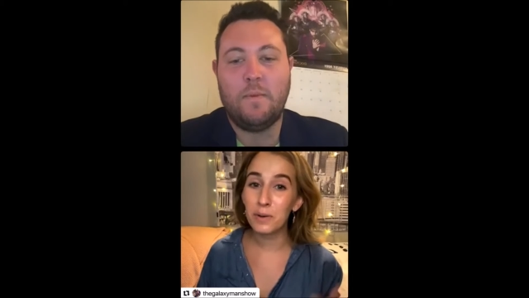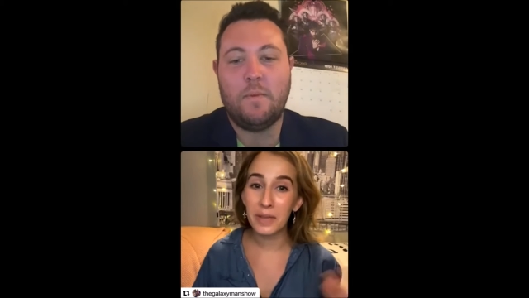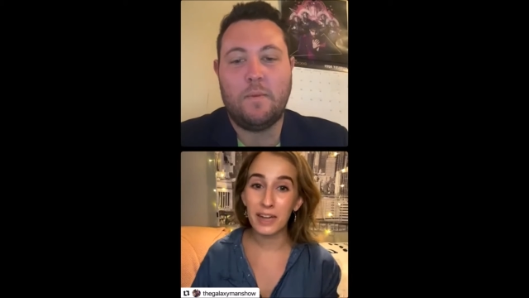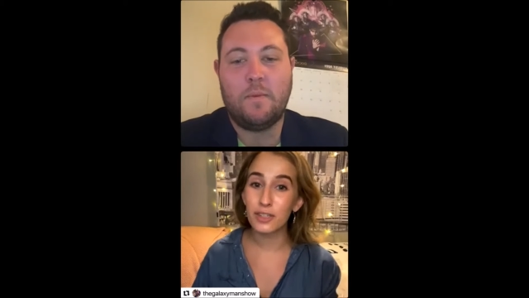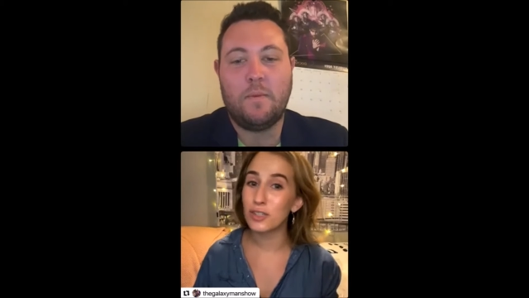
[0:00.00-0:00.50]
Speaker 1: and we
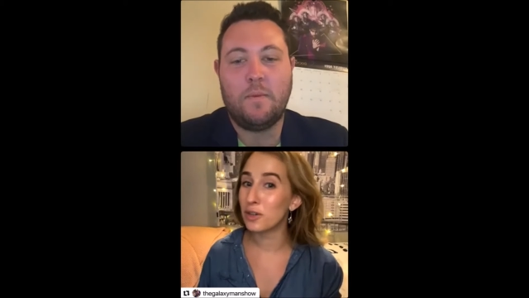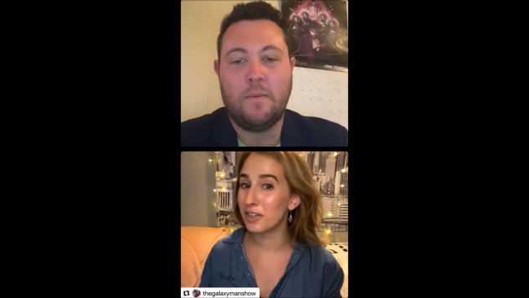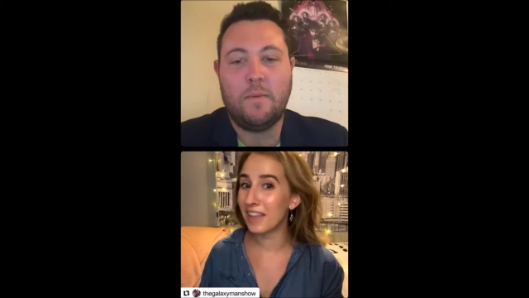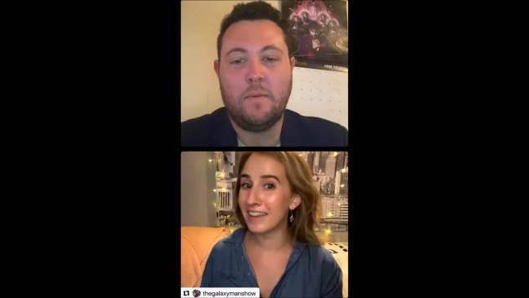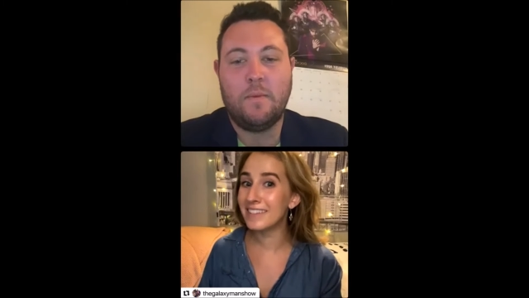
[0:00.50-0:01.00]
actually
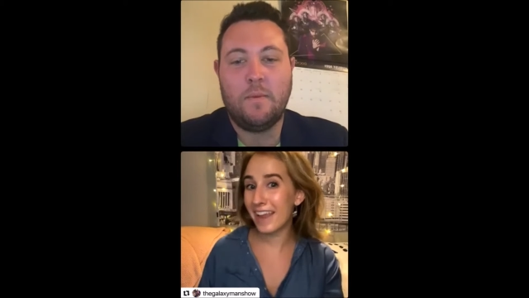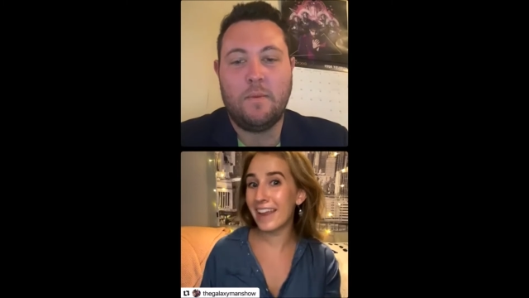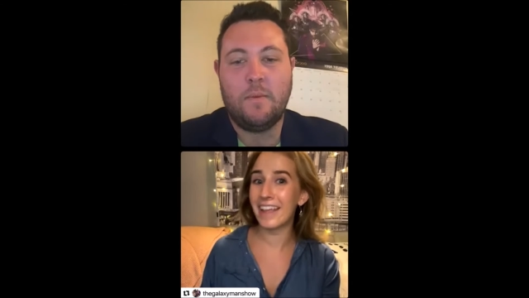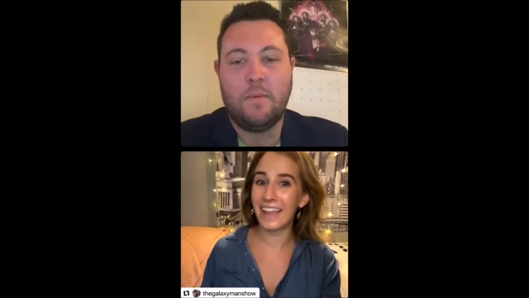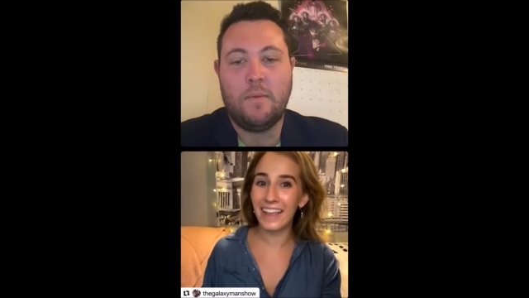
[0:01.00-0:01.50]
started like
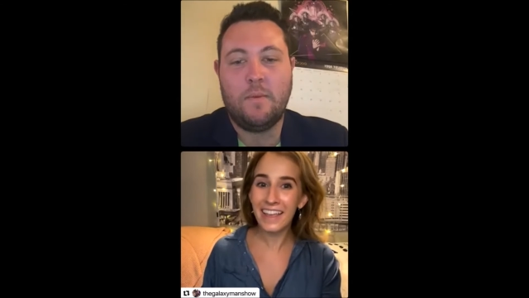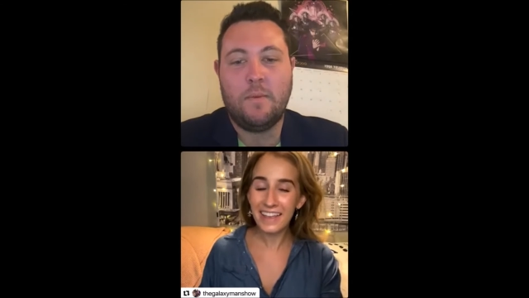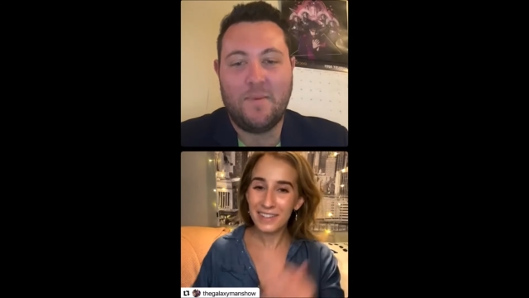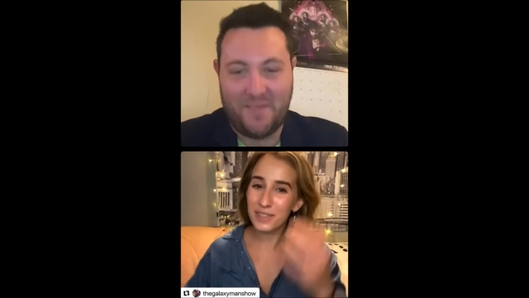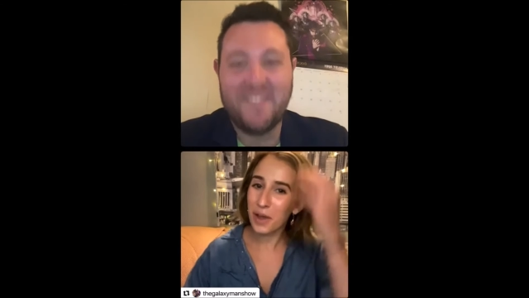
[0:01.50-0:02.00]
dating.
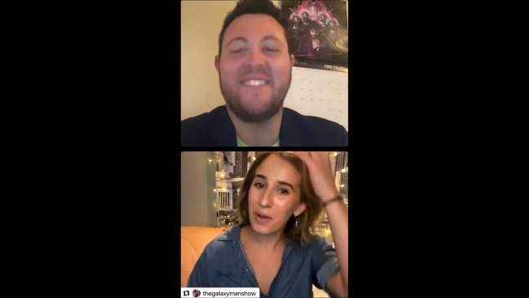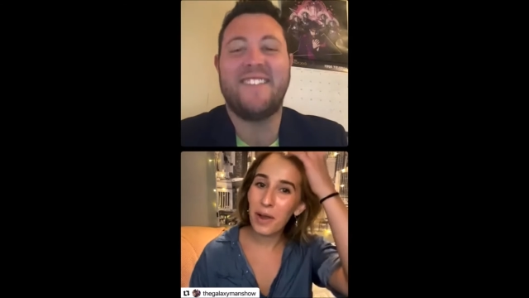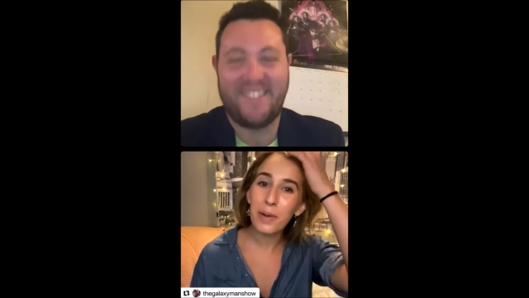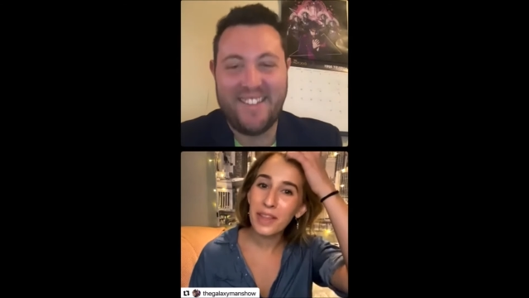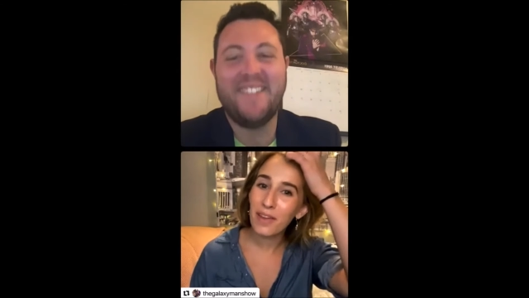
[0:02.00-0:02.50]
So
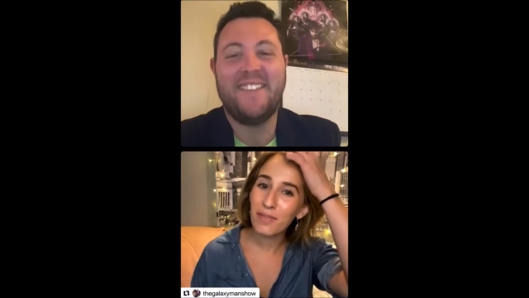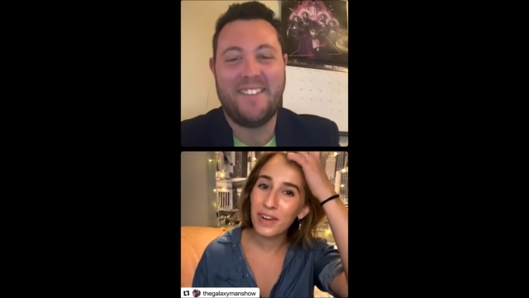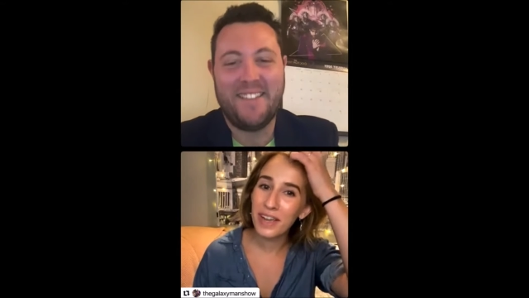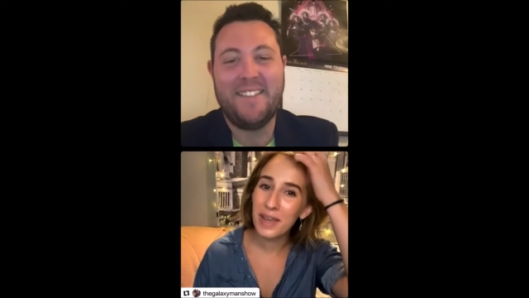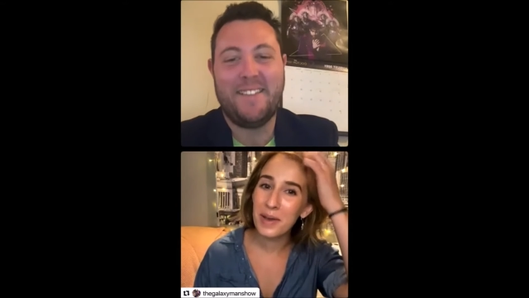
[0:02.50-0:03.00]
I wrote that for
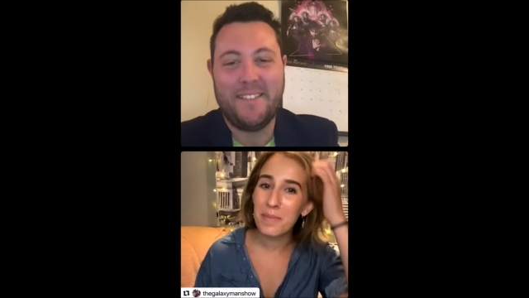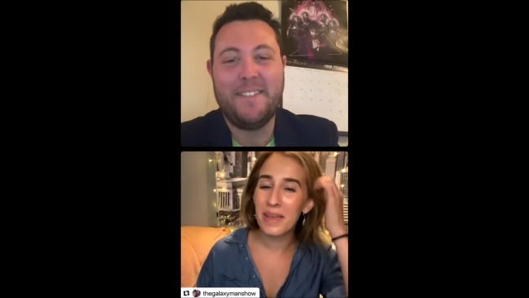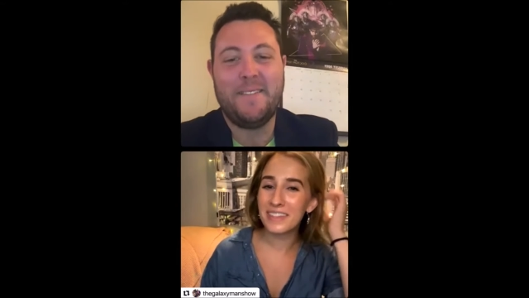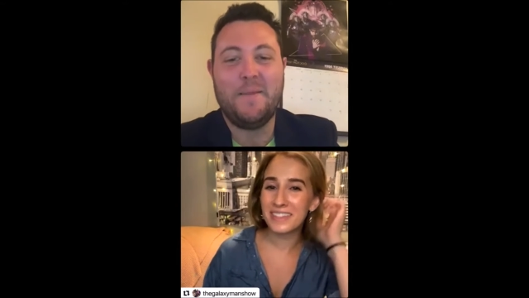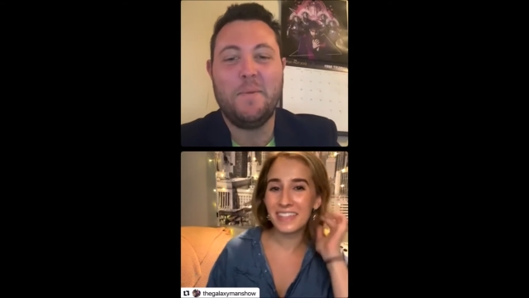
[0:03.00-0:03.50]
him.
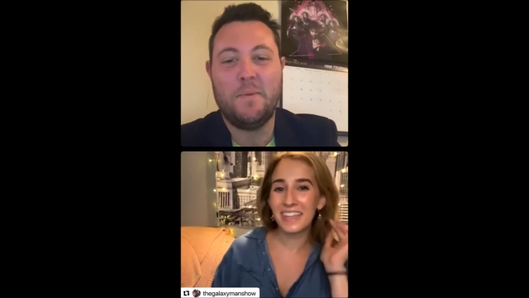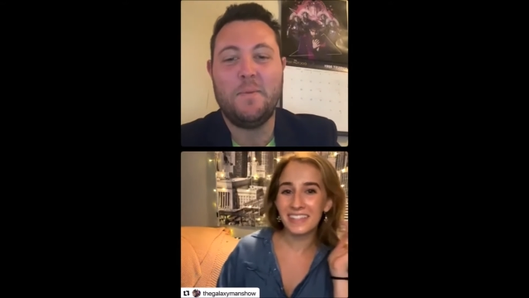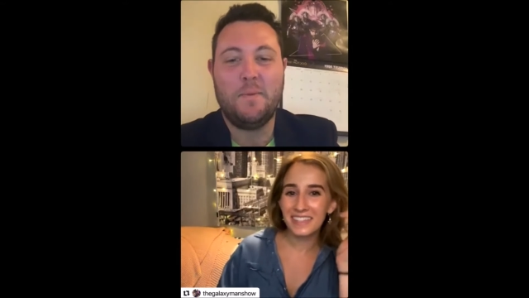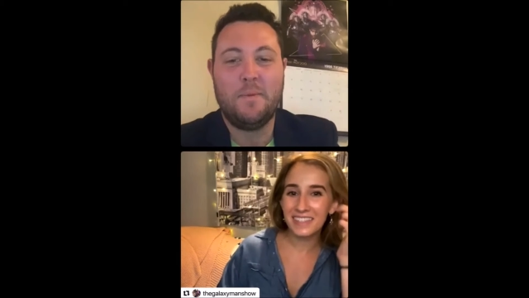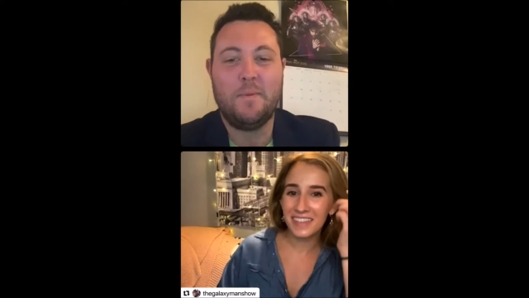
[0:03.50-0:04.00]
And
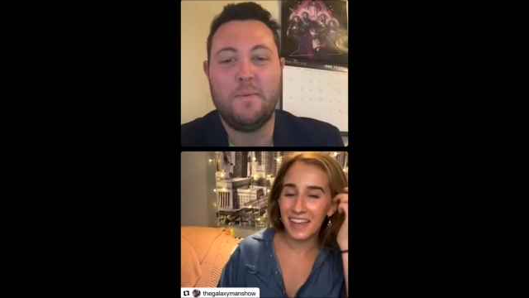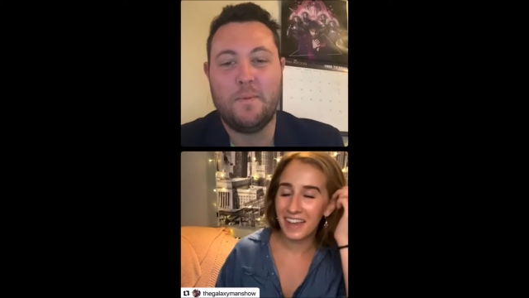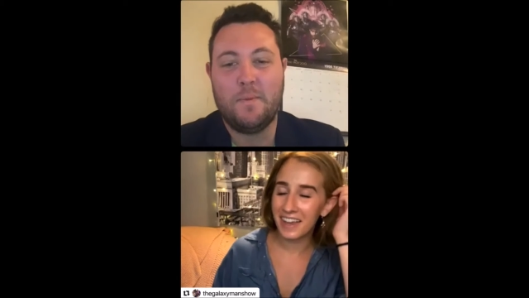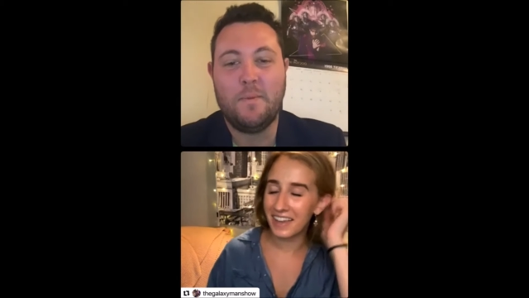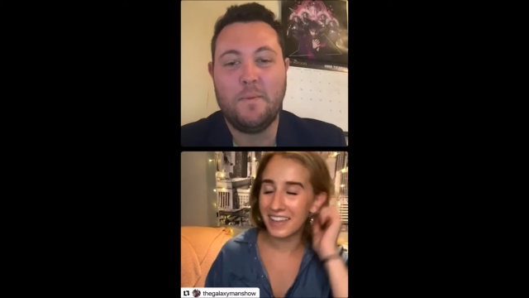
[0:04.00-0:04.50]
it's,
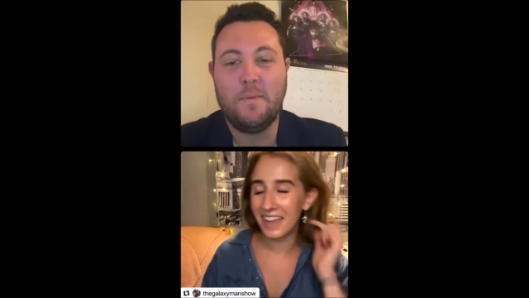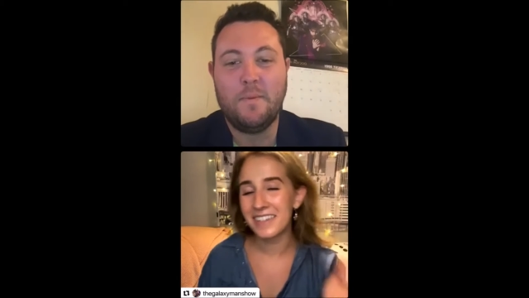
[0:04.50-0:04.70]
uh, yeah,